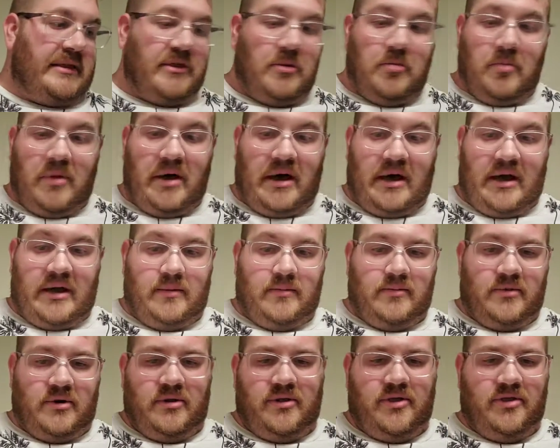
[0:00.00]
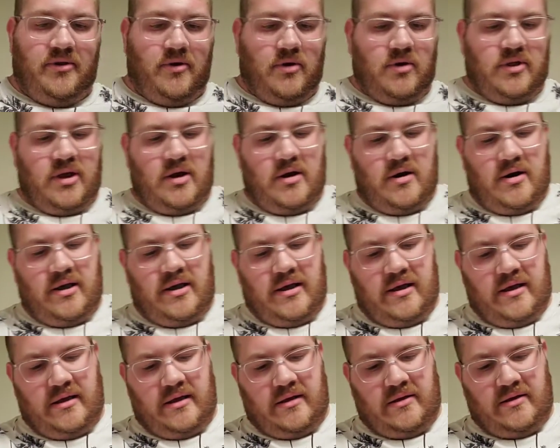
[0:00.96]
Not the mod, I'm gonna throw the
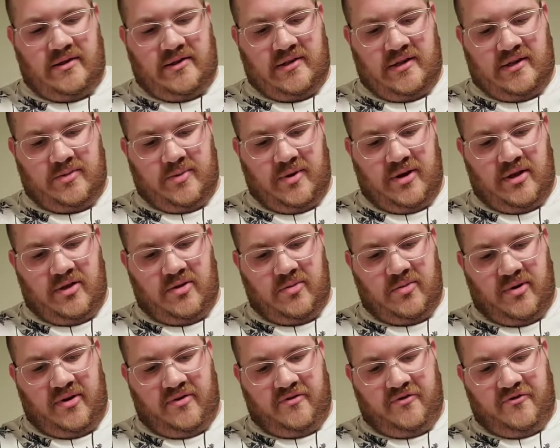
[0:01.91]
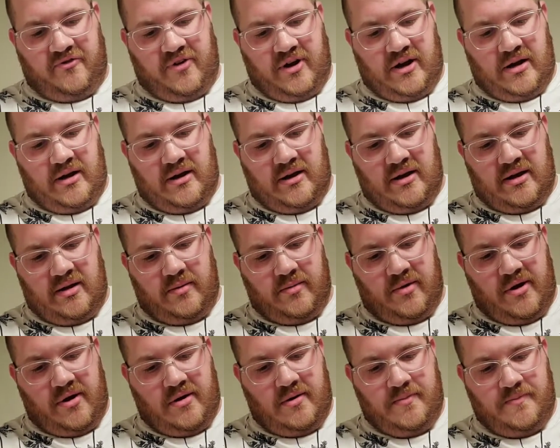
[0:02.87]
RDA. This thing's been nothing but a fucking
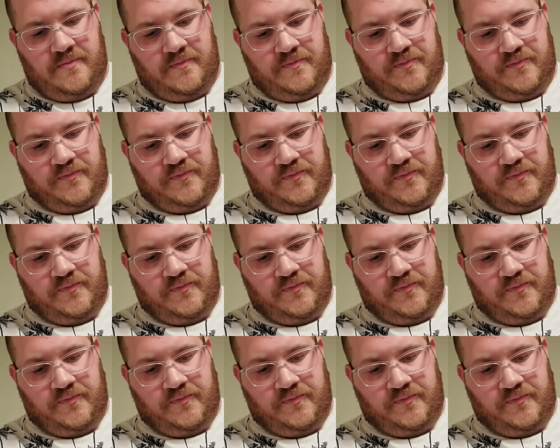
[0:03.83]
nightmare.